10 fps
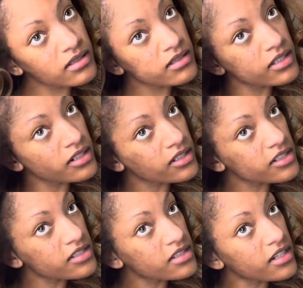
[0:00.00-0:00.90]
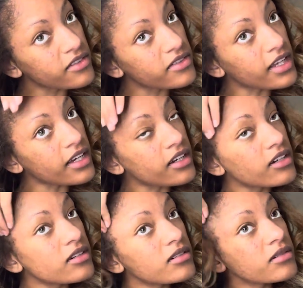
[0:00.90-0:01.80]
Literally just get a flat
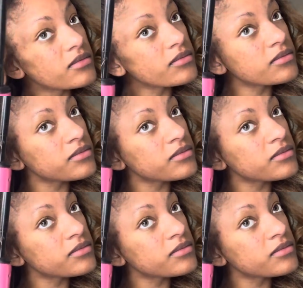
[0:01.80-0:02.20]
comb.